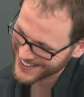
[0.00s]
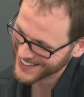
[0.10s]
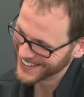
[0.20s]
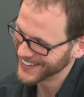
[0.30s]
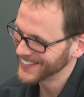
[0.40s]
Yeah.
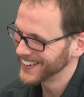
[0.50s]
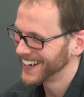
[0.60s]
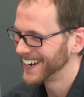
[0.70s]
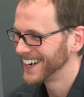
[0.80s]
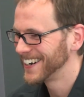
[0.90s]
You know,
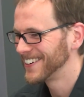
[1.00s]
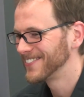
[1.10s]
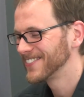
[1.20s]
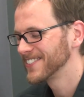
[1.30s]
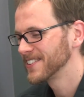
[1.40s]
uh,
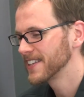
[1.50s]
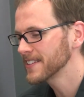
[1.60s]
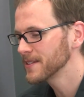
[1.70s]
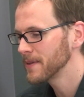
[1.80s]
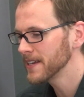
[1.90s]

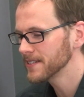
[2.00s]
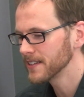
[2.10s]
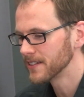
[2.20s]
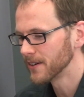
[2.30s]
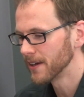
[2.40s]
that's amazing though.